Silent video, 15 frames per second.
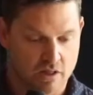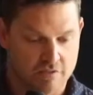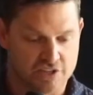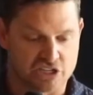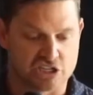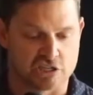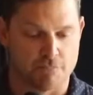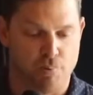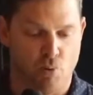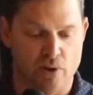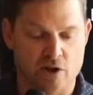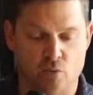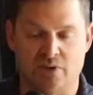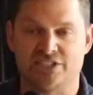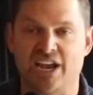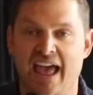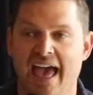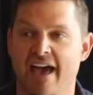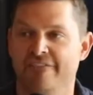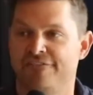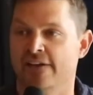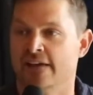This is the point at which
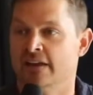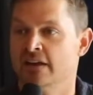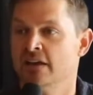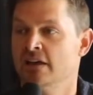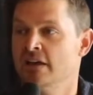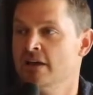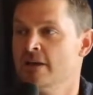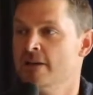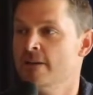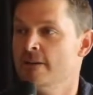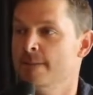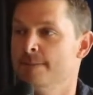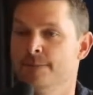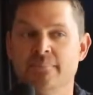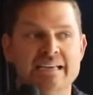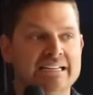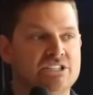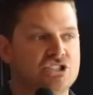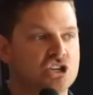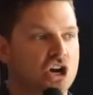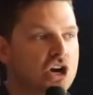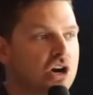heaven
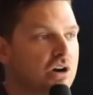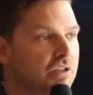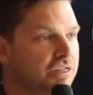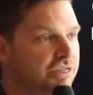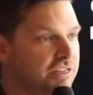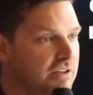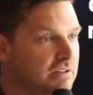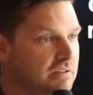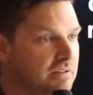meets earth.